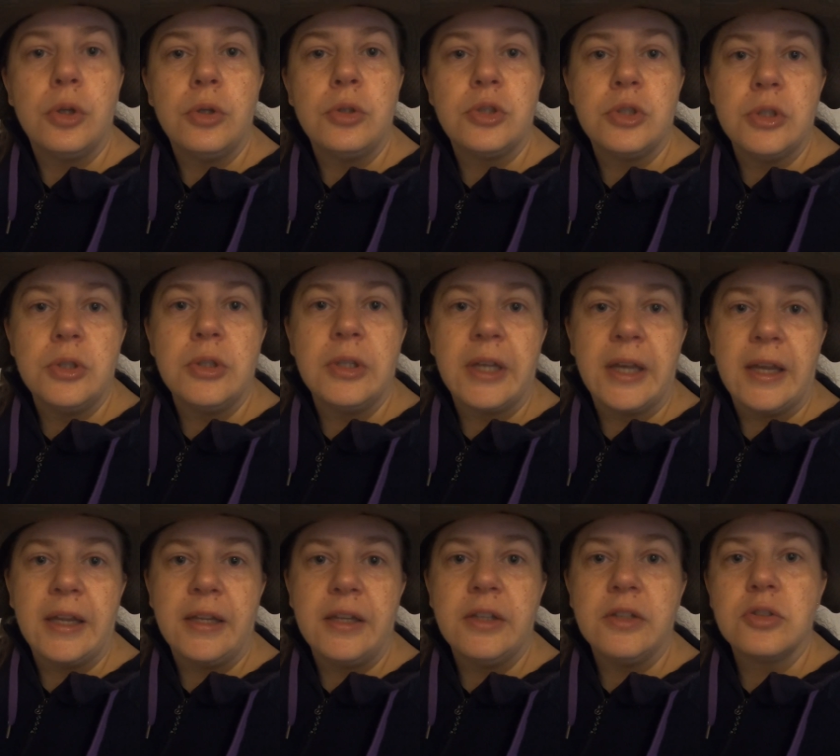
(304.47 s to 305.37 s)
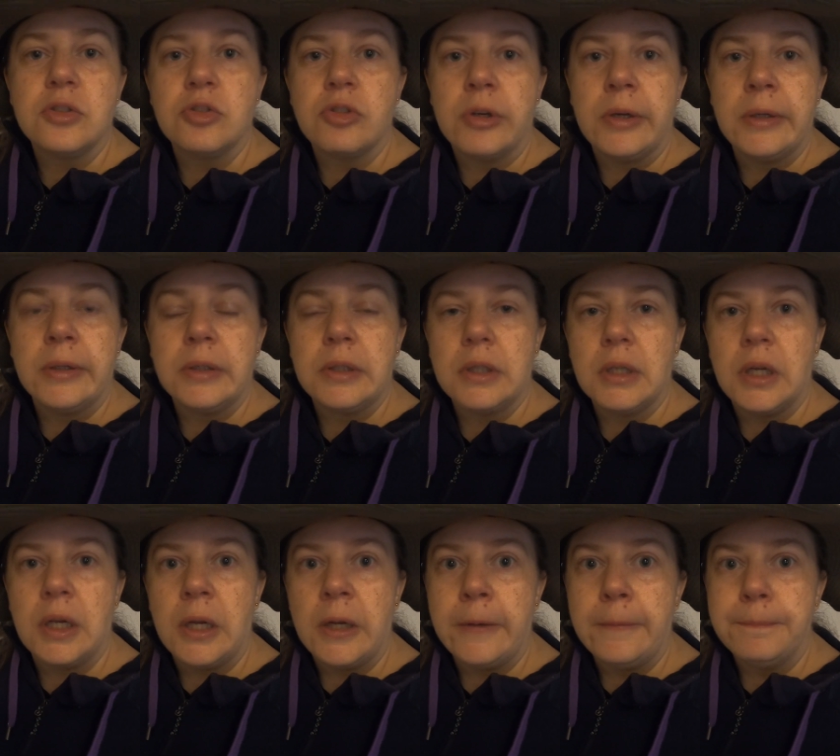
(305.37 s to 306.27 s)
who do get heat stroke
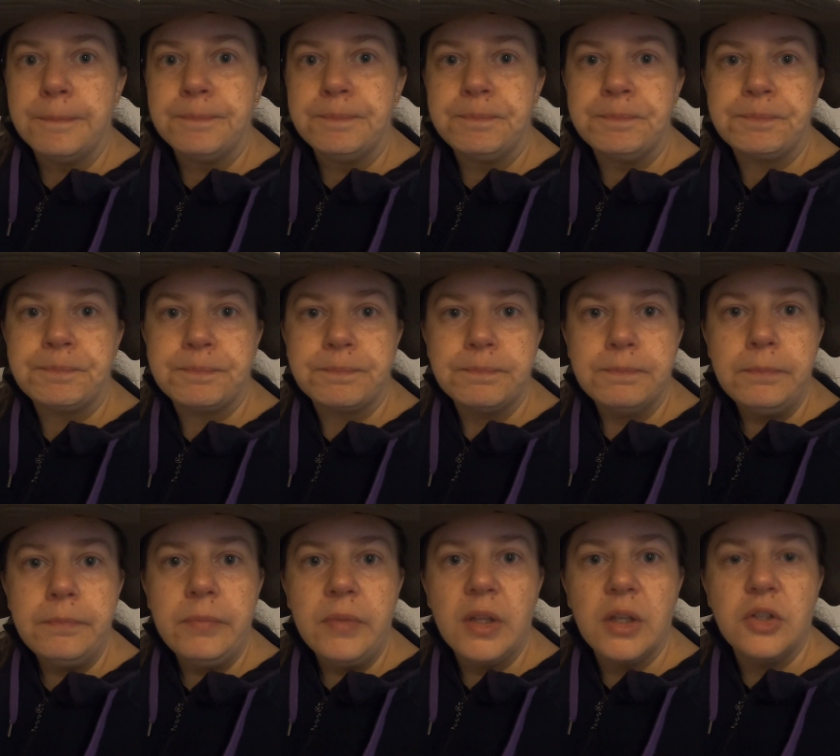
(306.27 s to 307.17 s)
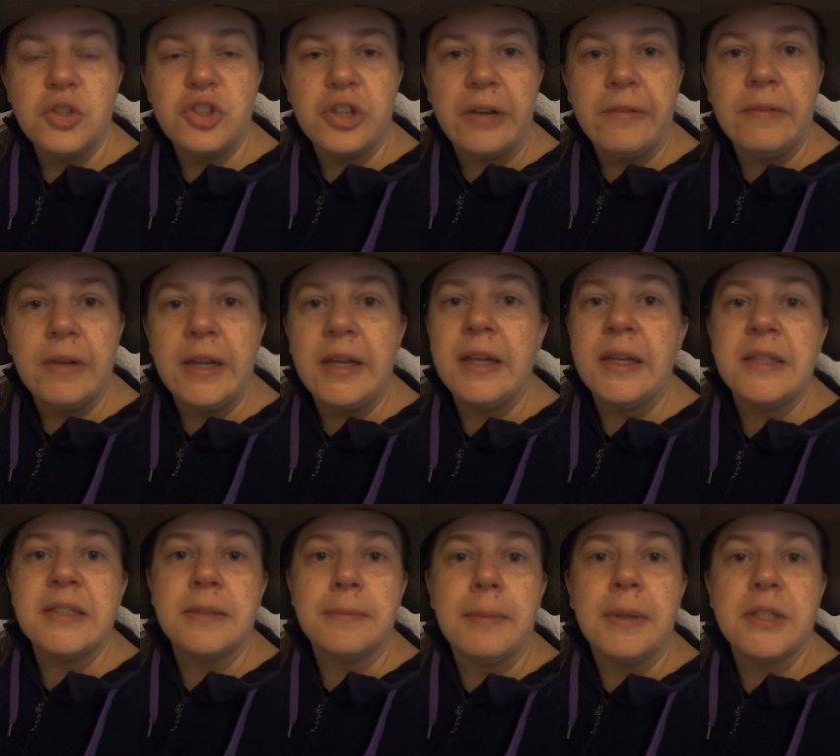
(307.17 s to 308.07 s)
um, it
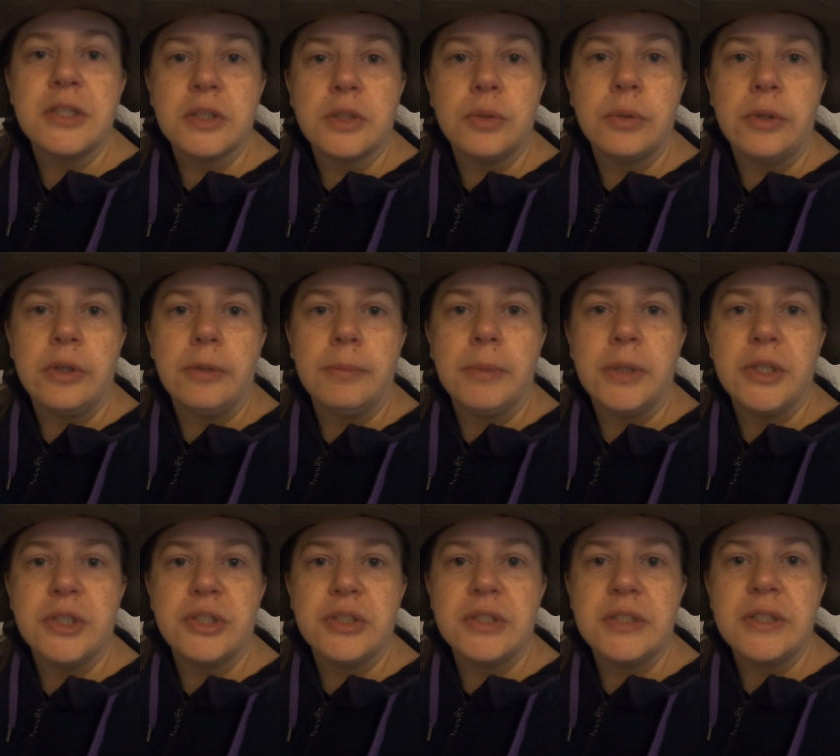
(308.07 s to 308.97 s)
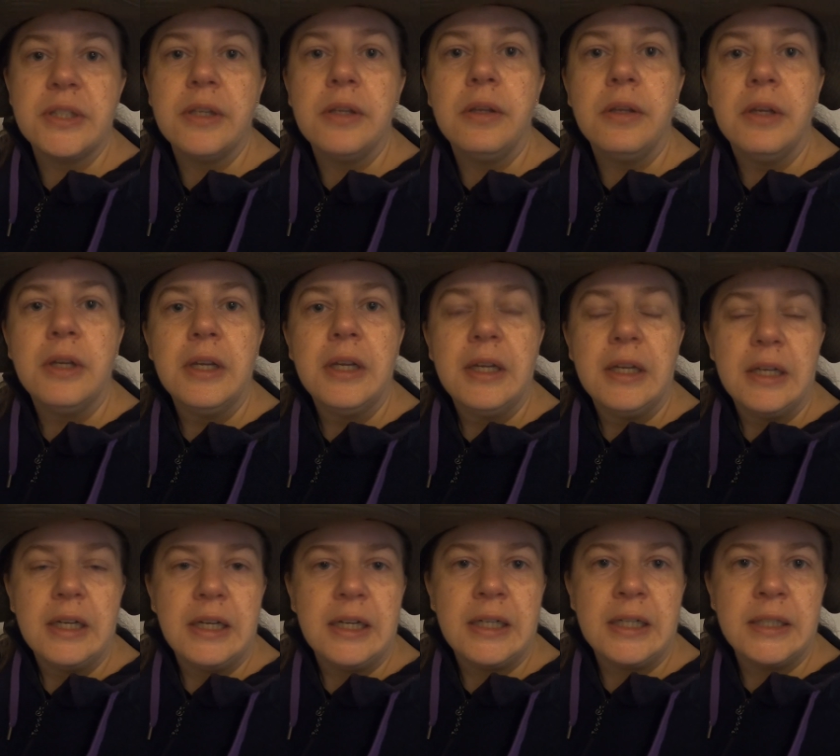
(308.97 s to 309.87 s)
is a medical emergency
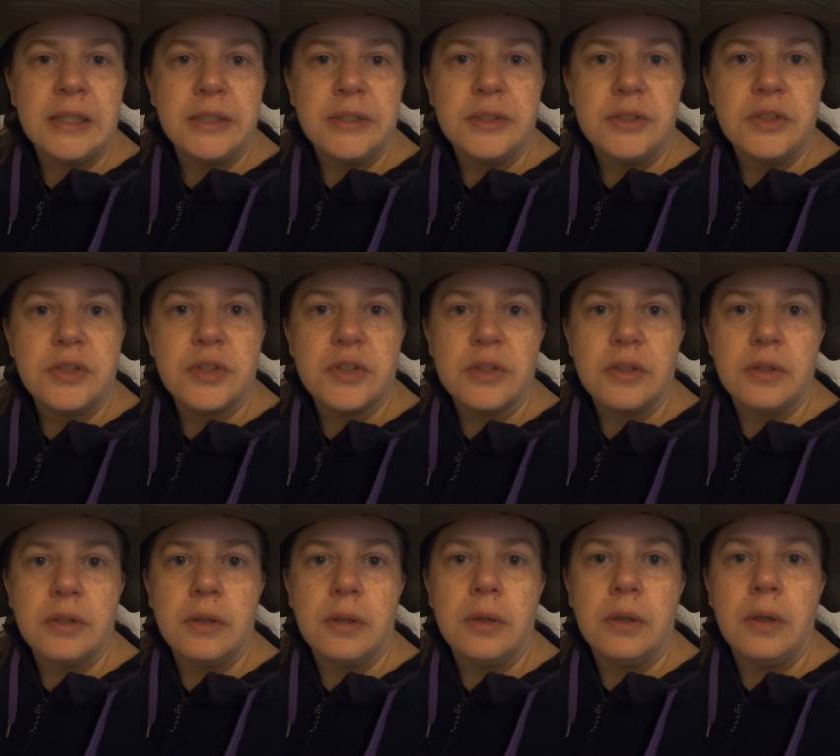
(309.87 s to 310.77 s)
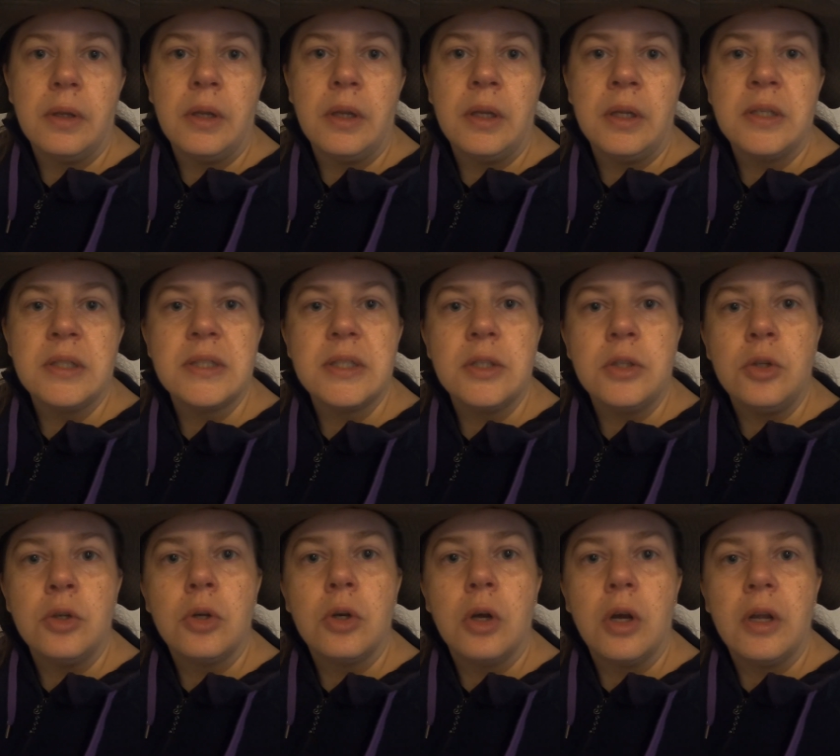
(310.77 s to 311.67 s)
and it's
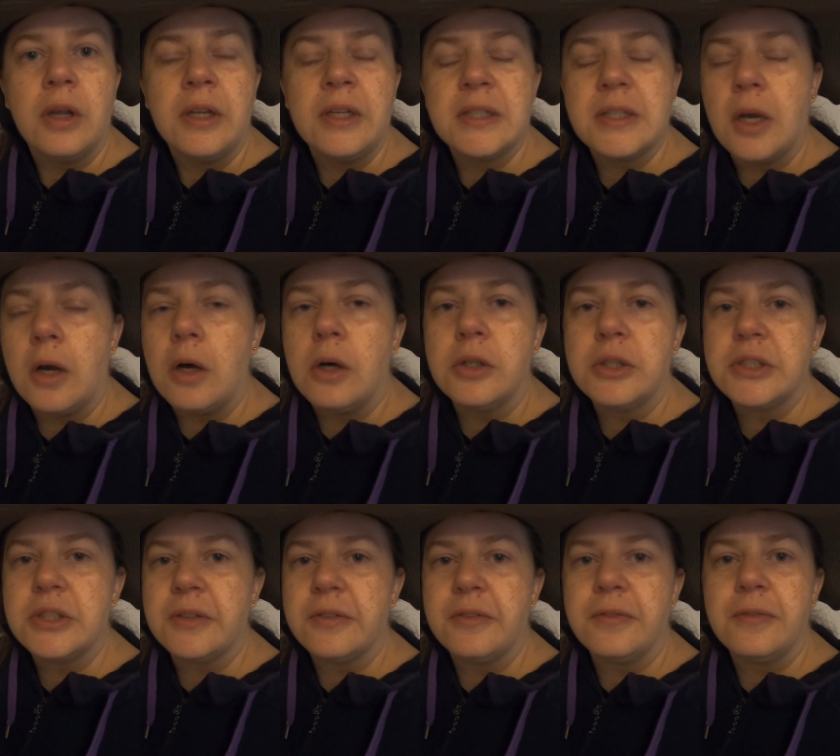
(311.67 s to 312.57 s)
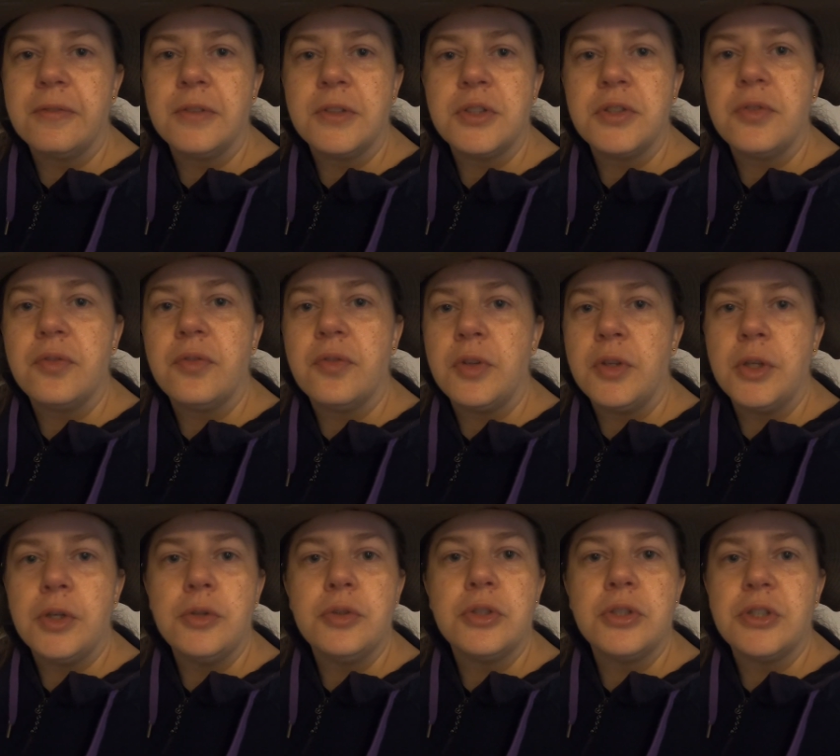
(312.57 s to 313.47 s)
you it's harder for
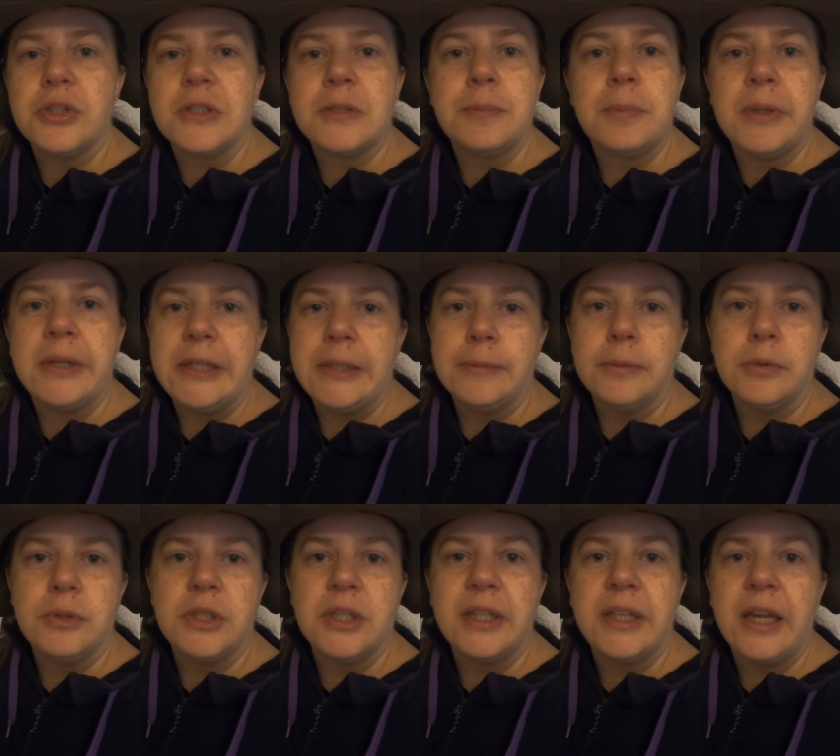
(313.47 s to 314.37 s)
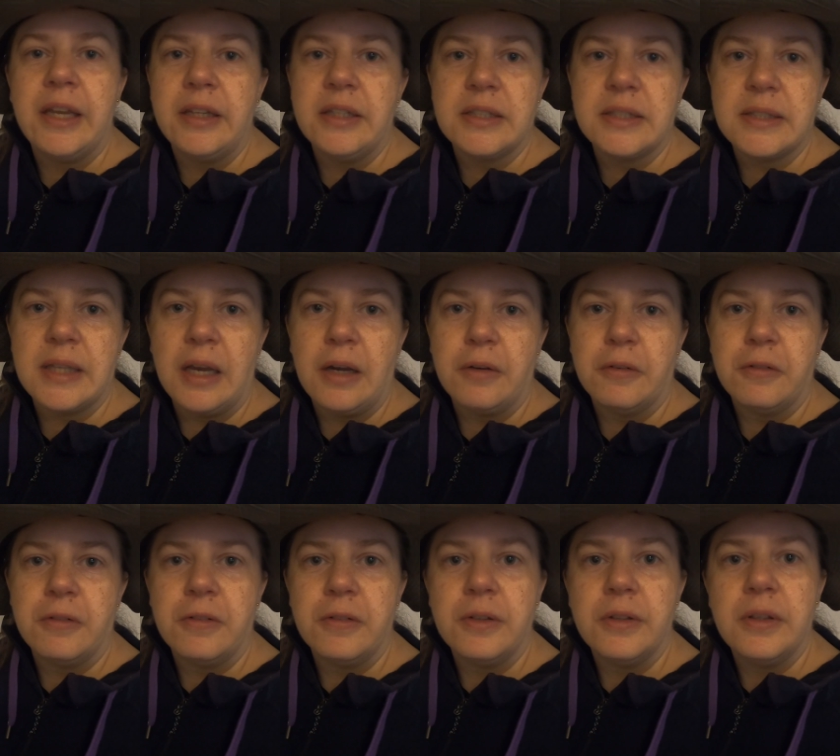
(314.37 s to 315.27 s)
you to just be able to get
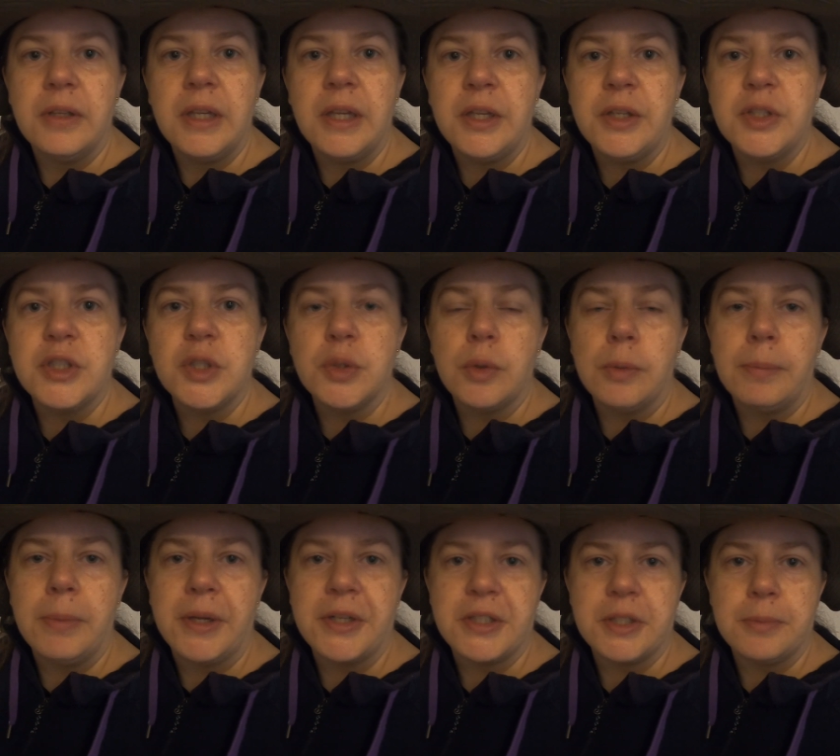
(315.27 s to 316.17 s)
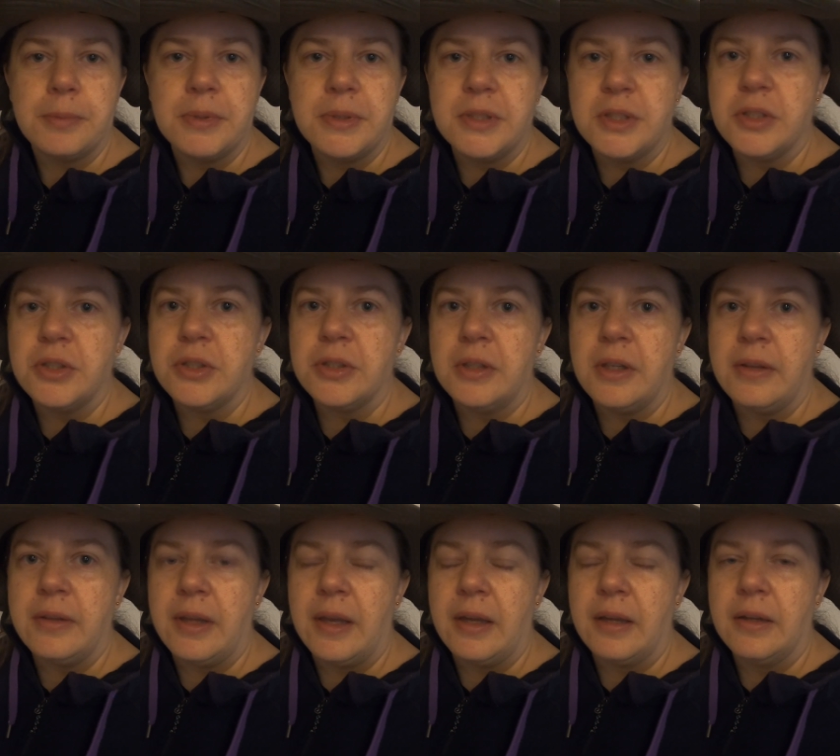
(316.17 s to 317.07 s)
yourself into a better position
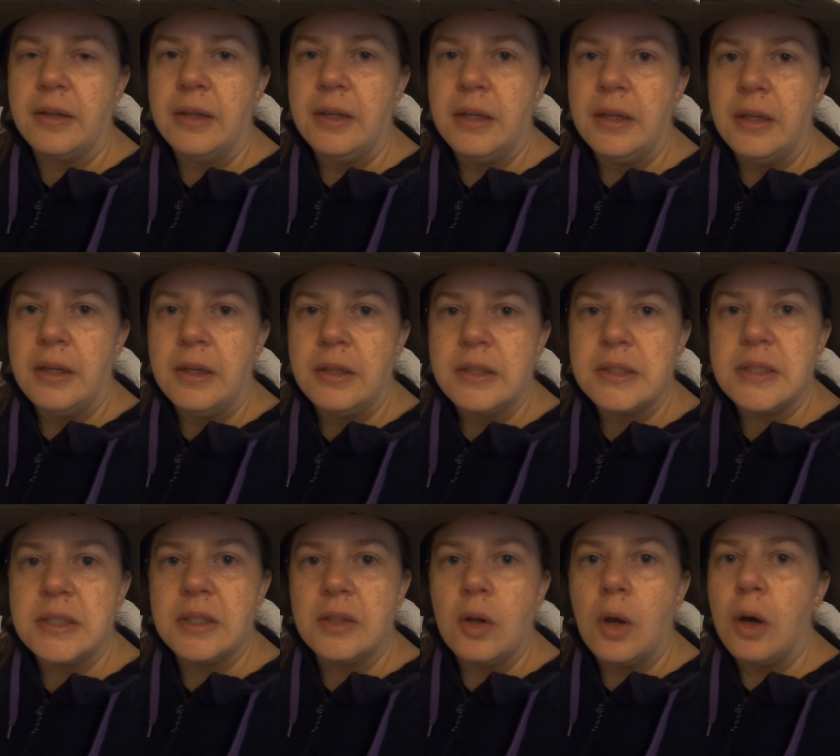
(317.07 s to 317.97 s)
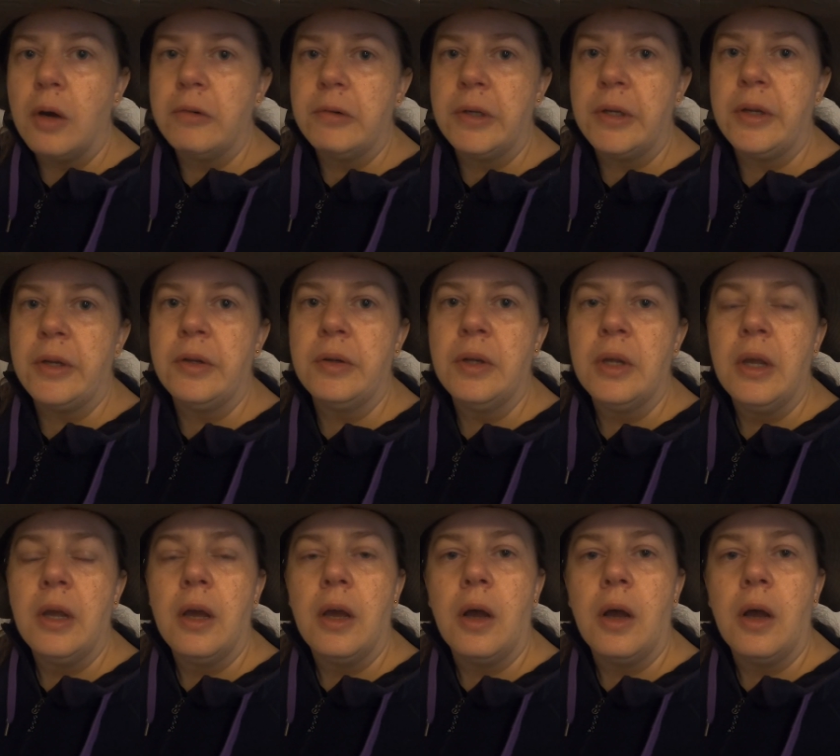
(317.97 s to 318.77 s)
in that scenario.